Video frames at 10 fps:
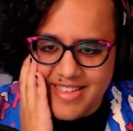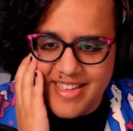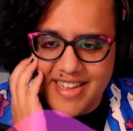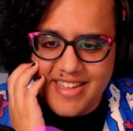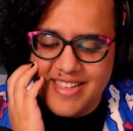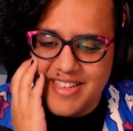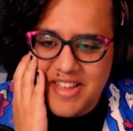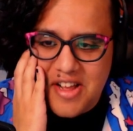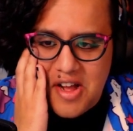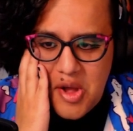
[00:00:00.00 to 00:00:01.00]
Yeah.
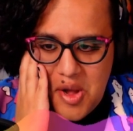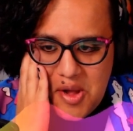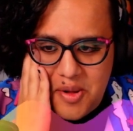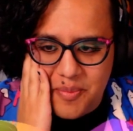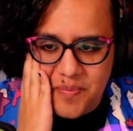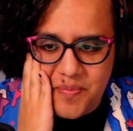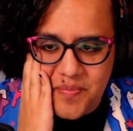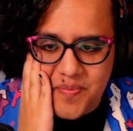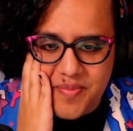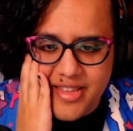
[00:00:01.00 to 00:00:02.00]

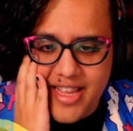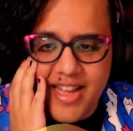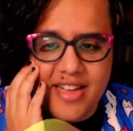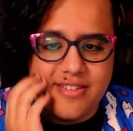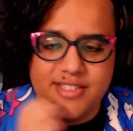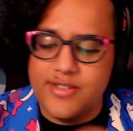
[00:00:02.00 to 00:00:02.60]
Yeah,